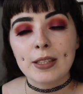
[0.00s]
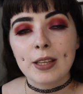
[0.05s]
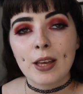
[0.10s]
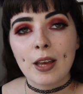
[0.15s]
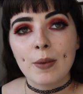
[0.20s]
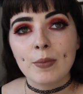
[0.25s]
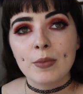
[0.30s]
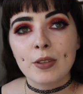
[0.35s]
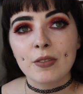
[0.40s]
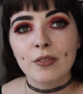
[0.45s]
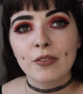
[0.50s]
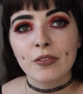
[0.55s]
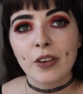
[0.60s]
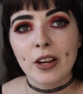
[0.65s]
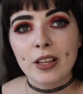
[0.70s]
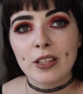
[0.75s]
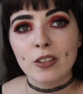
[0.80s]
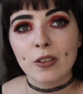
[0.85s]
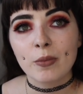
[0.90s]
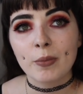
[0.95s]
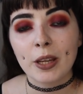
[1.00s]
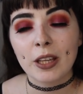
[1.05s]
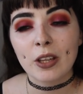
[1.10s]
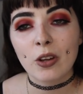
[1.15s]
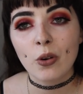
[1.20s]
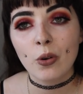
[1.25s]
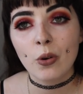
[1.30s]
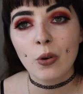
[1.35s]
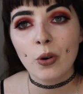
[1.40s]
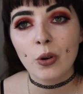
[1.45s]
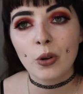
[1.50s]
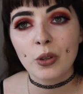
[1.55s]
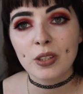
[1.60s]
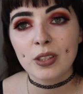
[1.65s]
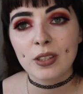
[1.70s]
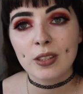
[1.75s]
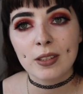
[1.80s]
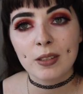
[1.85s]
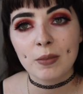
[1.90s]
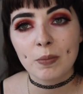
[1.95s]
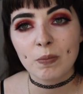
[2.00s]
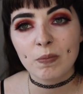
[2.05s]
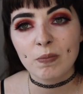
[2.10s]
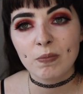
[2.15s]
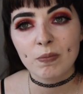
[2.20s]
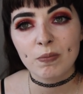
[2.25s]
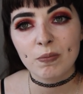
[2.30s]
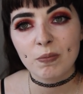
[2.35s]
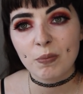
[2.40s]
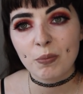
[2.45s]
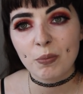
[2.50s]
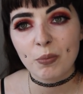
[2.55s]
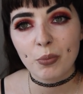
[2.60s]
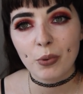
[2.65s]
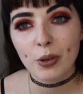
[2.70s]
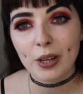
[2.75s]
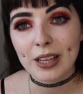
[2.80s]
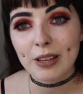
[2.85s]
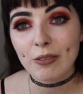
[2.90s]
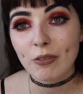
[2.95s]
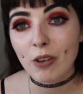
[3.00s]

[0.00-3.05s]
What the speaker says: terms of friends on my course, pretty